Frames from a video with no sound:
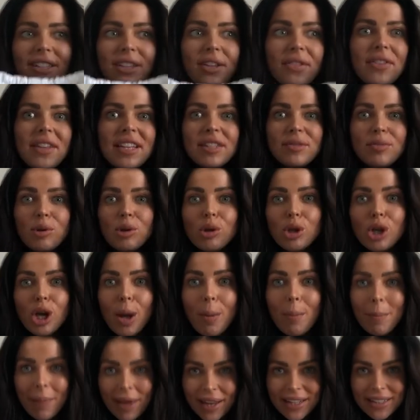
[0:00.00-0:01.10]
So this will look
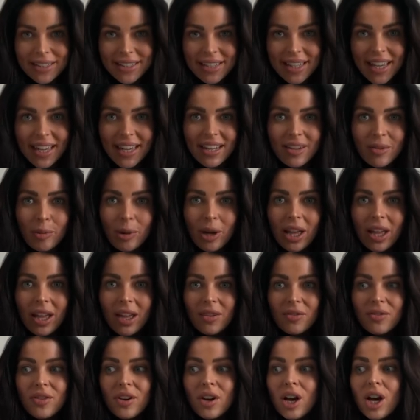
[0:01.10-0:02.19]
amazing
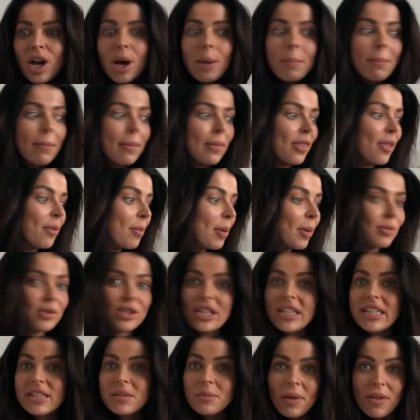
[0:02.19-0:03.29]
with the mum
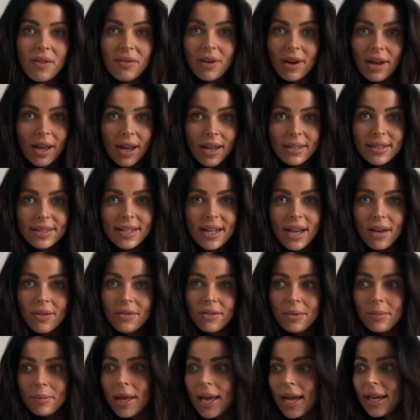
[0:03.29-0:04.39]
jeans, whether I style
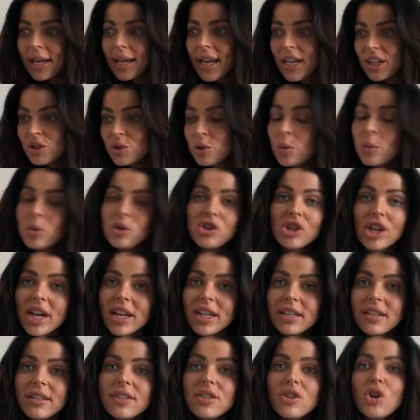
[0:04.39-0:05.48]
them like casual with
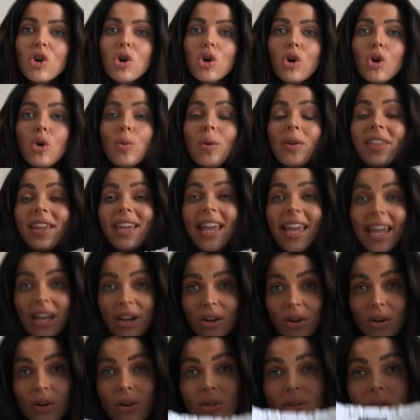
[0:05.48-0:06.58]
trainers or with
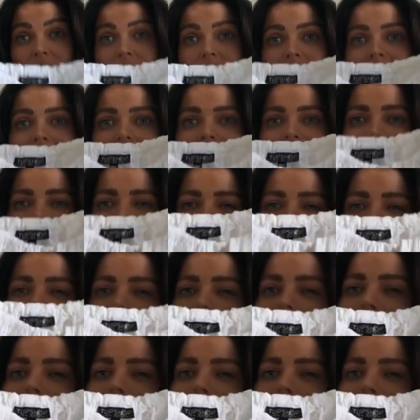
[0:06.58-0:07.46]
heels on a night out, like a